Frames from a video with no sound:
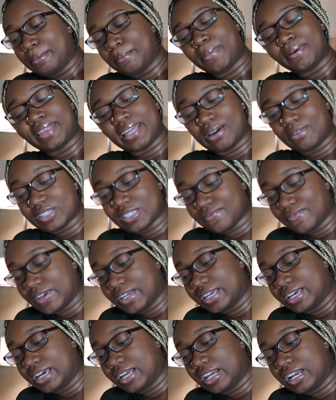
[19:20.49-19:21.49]
But that was
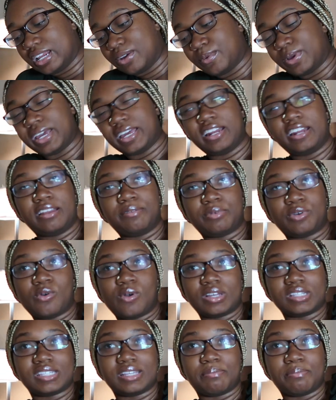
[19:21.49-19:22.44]
fun, and then we ended up going